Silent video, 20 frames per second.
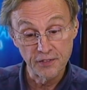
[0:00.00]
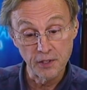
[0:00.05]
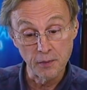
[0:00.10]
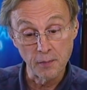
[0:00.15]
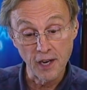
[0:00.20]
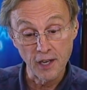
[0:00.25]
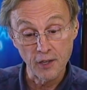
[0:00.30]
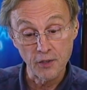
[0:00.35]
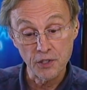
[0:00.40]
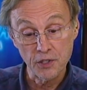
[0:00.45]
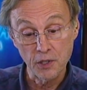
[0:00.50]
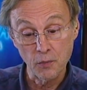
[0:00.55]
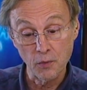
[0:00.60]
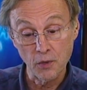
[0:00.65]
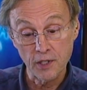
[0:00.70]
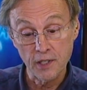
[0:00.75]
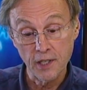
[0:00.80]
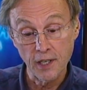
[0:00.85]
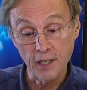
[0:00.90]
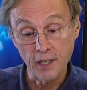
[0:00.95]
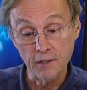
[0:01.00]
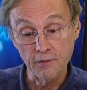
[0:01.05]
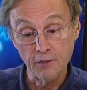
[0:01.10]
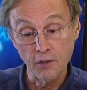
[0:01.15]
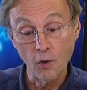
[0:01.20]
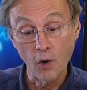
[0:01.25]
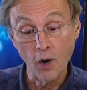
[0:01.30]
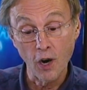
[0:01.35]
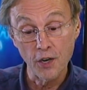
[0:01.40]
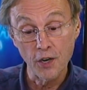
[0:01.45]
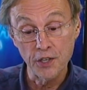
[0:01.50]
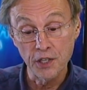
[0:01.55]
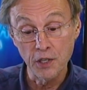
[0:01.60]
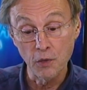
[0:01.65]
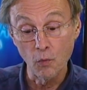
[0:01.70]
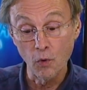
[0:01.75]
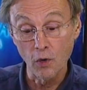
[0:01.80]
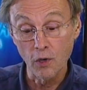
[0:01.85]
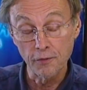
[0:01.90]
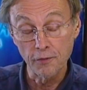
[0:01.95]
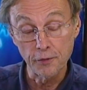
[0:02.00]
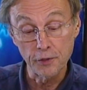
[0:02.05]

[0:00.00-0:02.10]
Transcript: democracyatwork.info, rdwolff